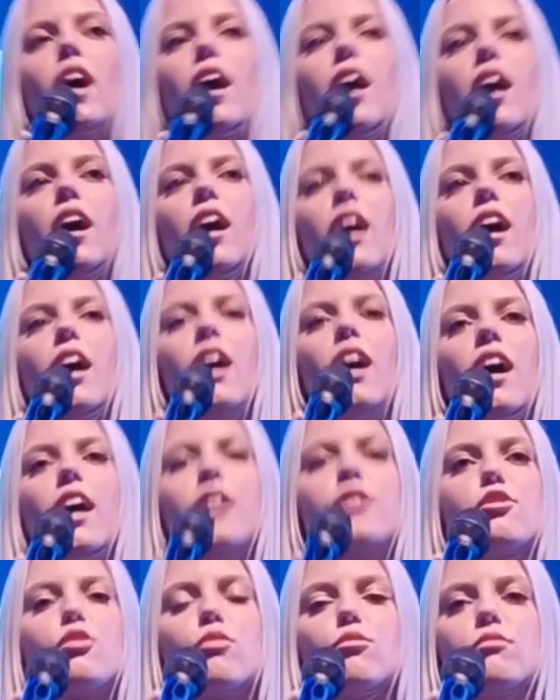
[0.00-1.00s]

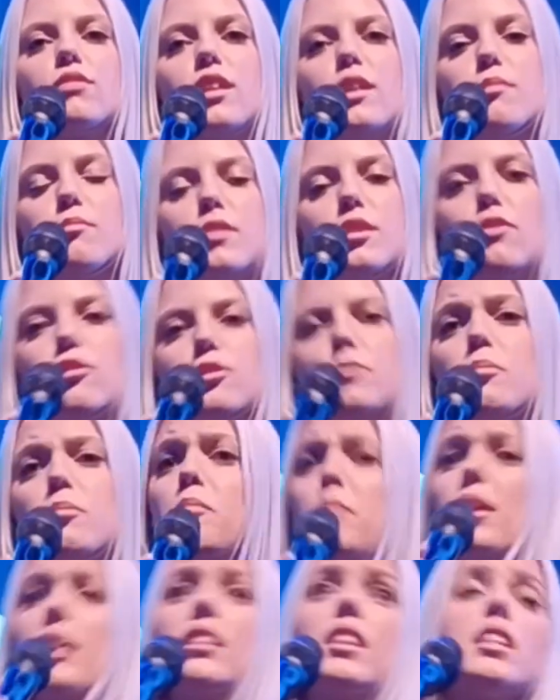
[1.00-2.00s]
I don't keep secrets.
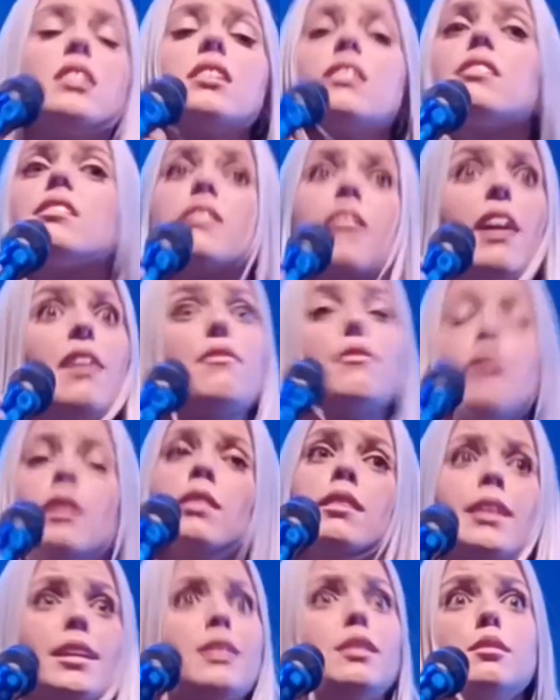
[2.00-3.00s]
People are like, this is safe
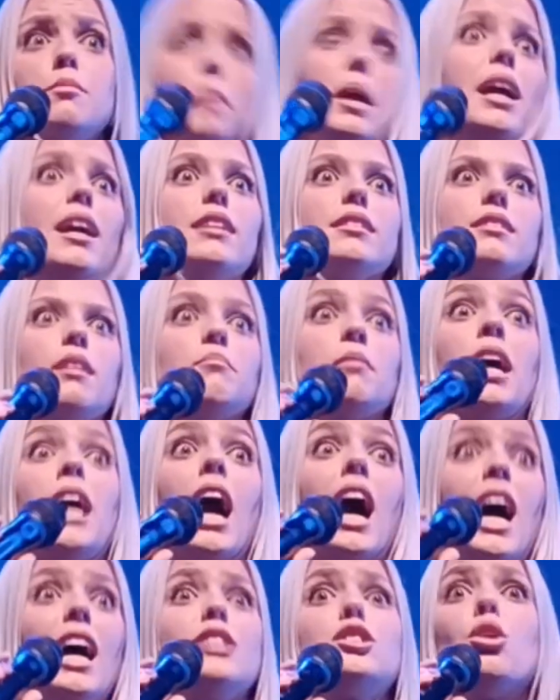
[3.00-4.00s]
in this space. I'm
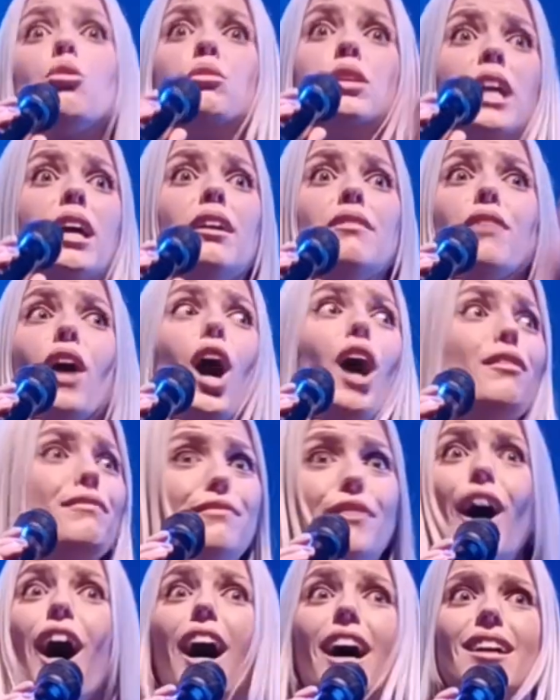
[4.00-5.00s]
like, I don't give a
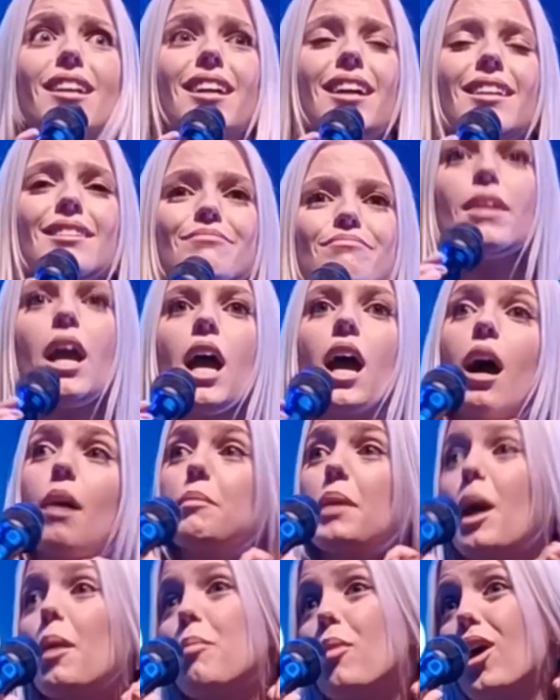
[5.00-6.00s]
fuck.
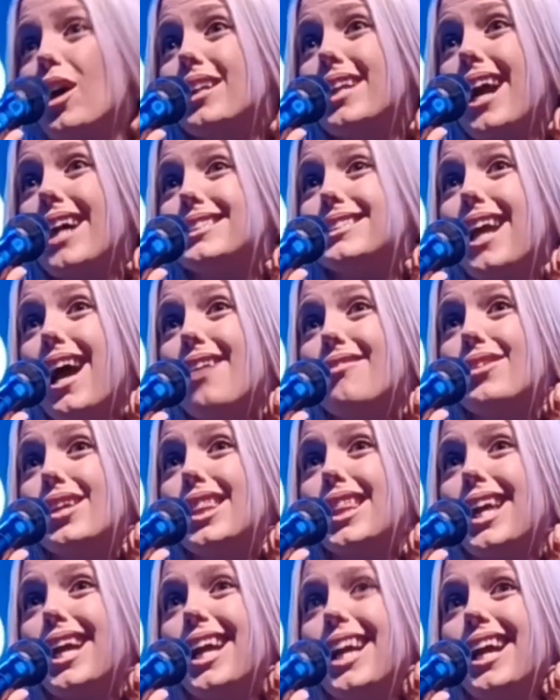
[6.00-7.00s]
Like, I podcast
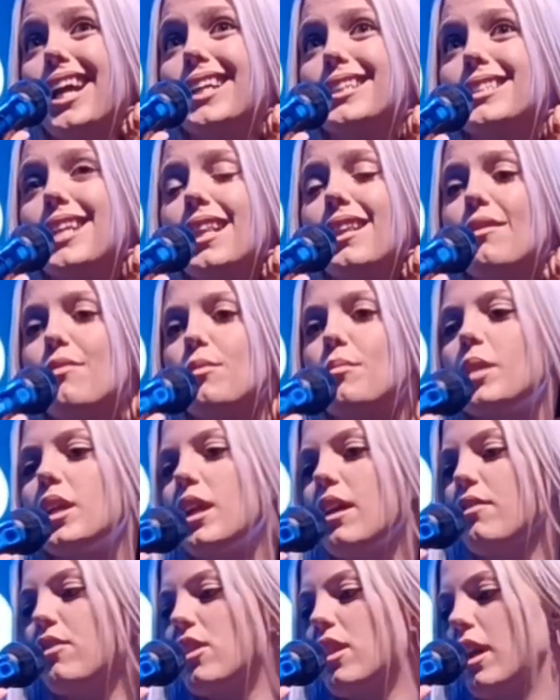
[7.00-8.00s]
everything. Tell
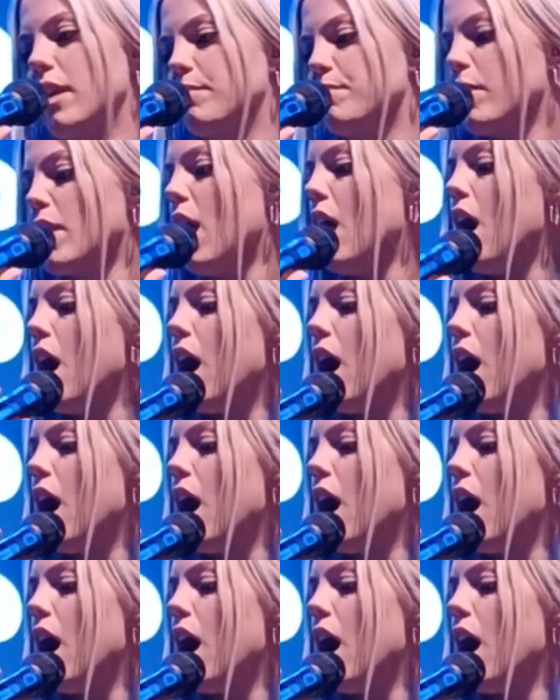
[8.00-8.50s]
everybody everything.